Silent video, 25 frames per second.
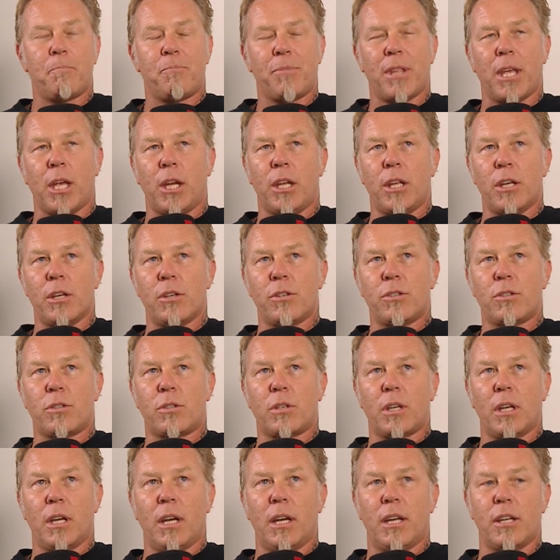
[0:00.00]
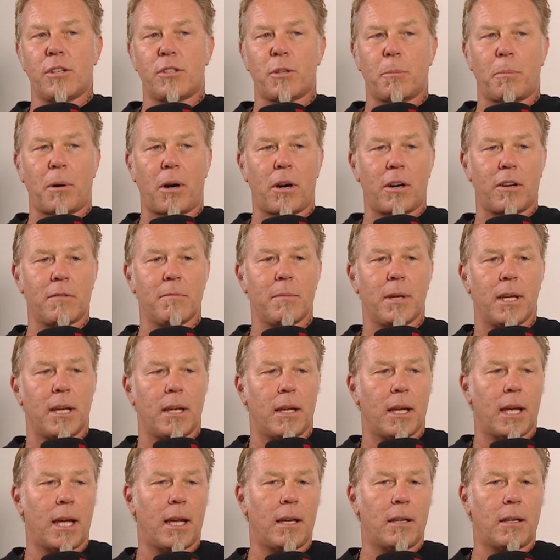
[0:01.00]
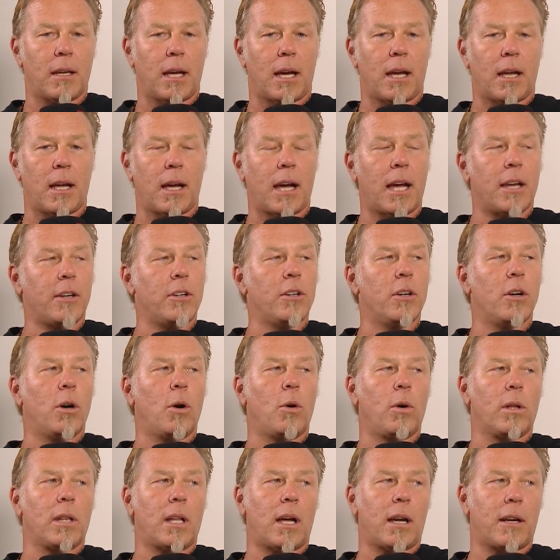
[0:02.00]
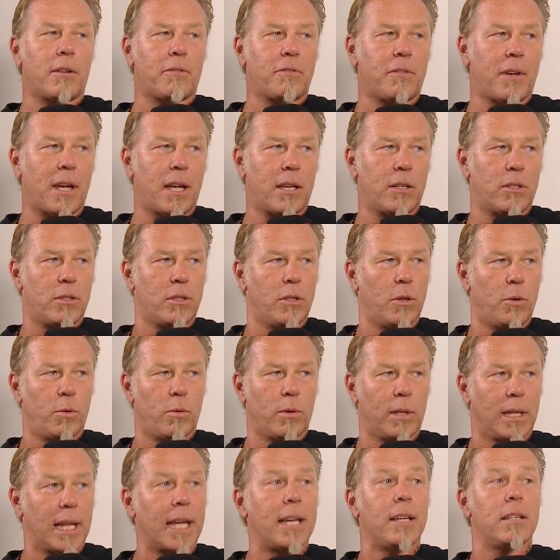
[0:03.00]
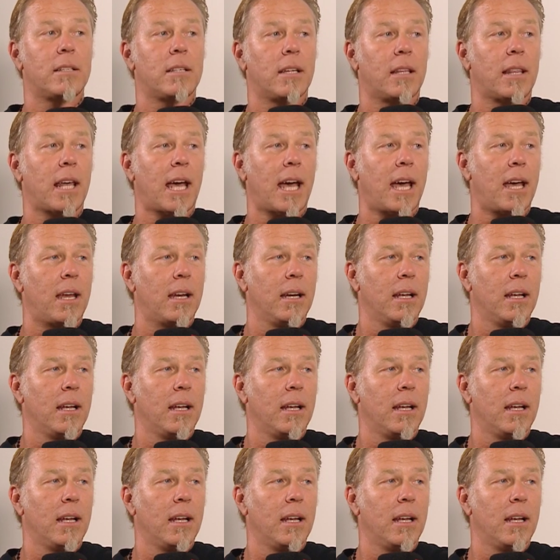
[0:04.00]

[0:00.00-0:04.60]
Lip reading: is a part of me, and I know a lot of fans do relate to that.